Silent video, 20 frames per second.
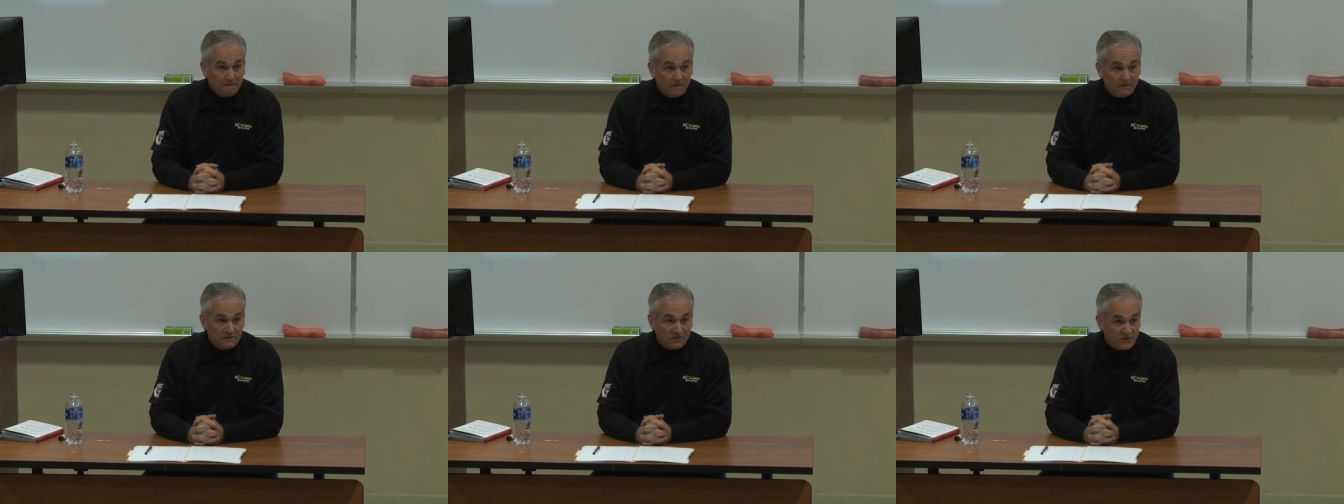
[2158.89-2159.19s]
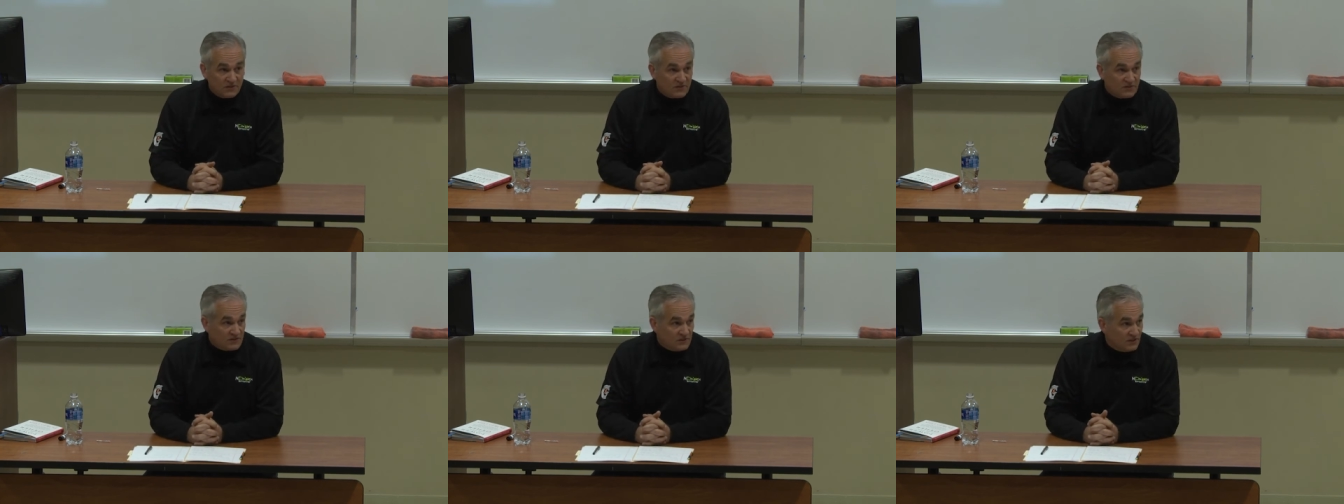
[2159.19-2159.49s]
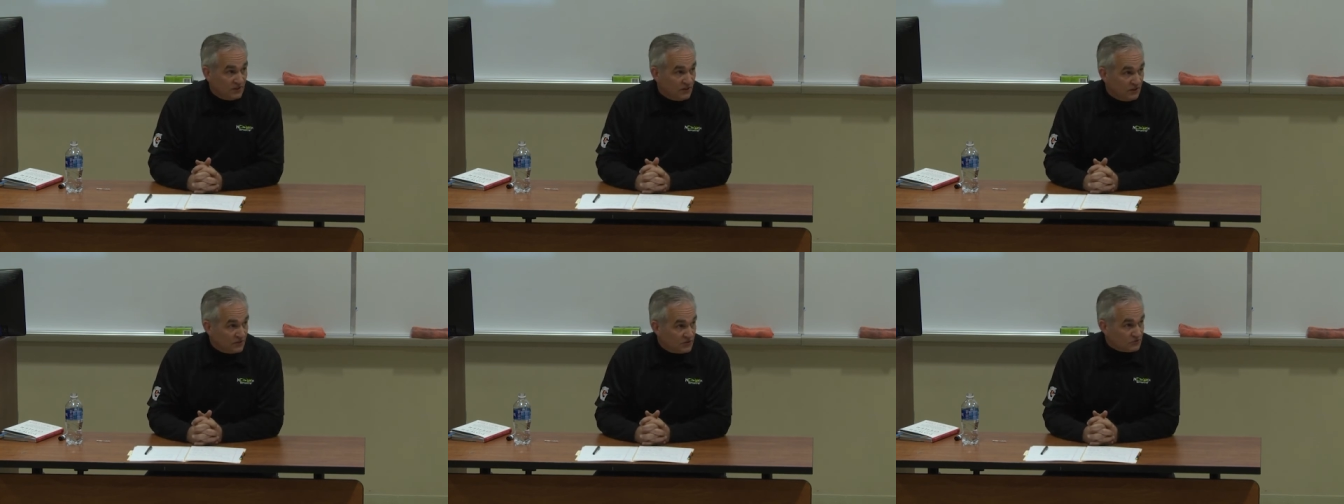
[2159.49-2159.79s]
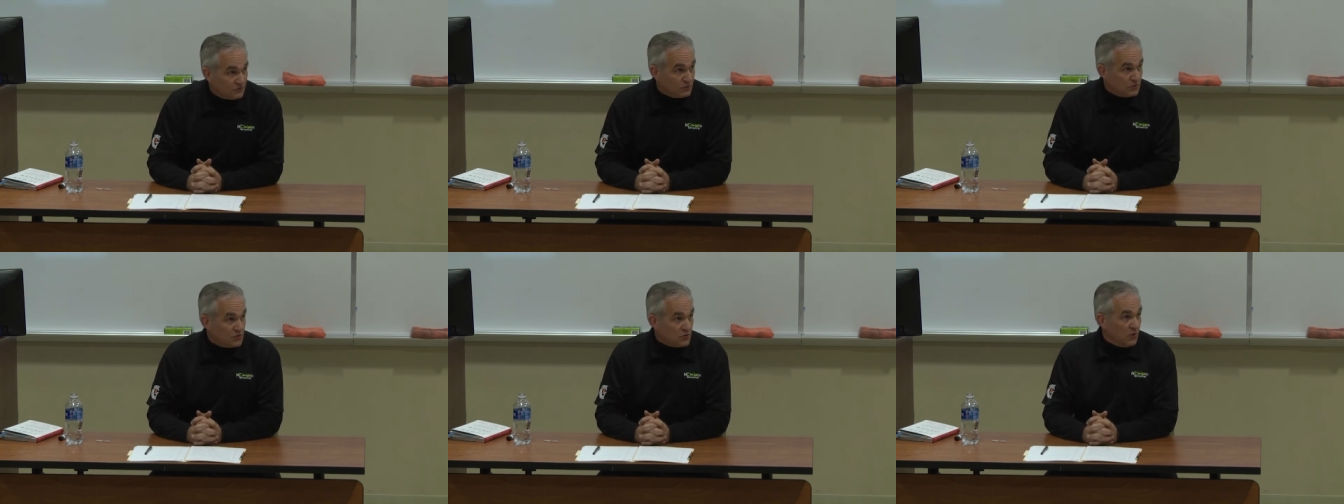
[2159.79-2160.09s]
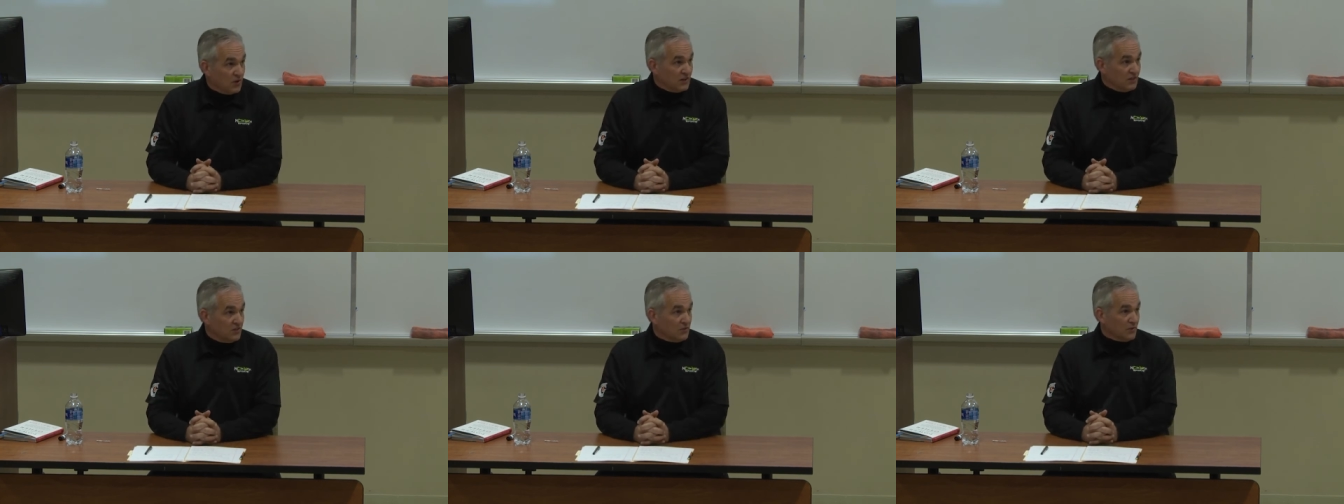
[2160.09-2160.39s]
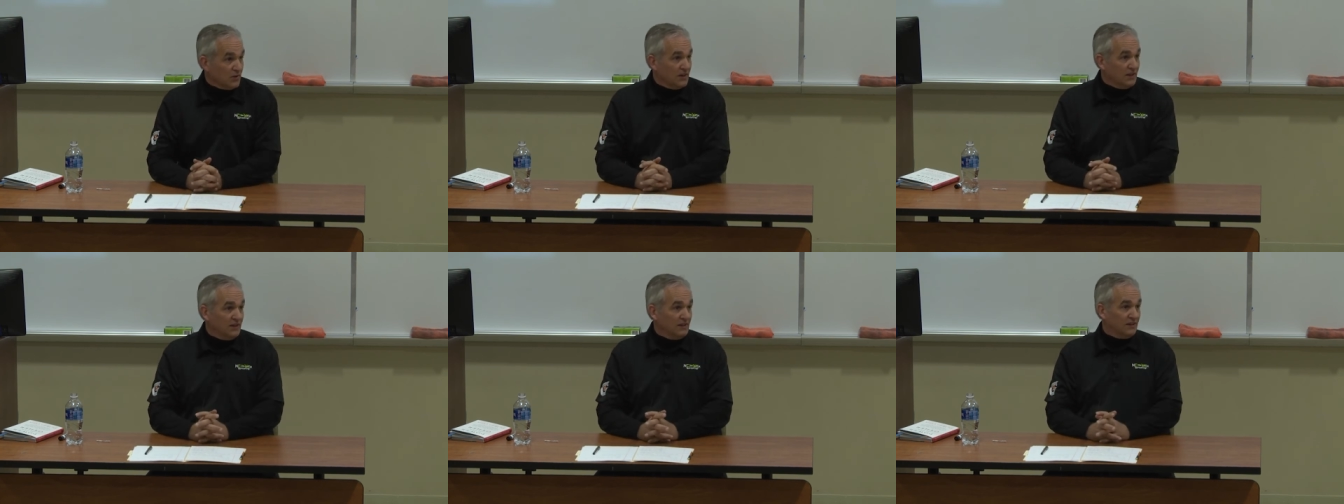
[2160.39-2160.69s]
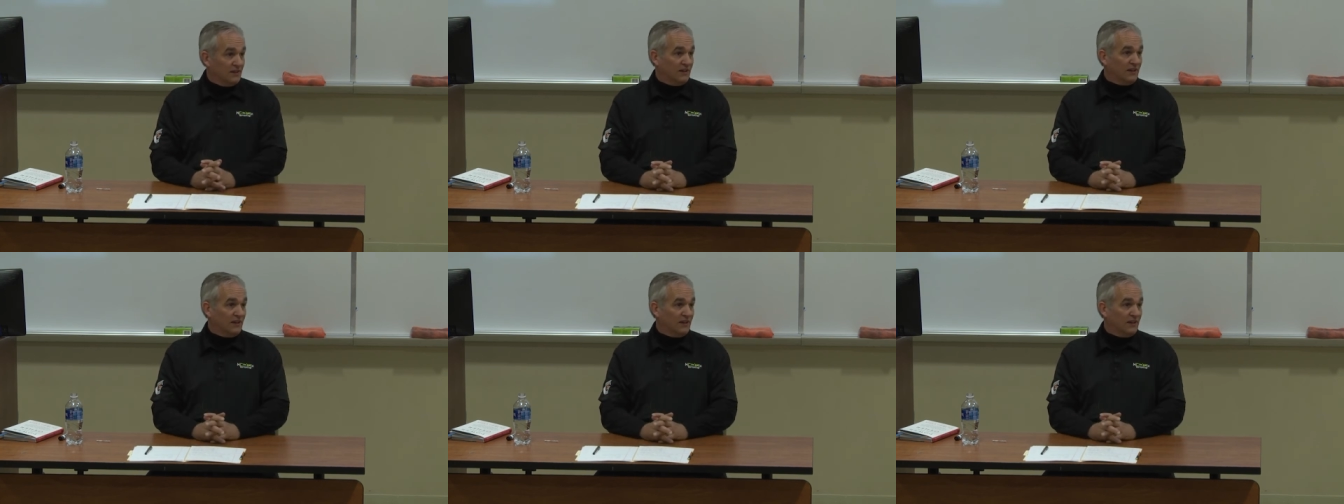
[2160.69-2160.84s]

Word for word: It's just, you know, it's Route 23.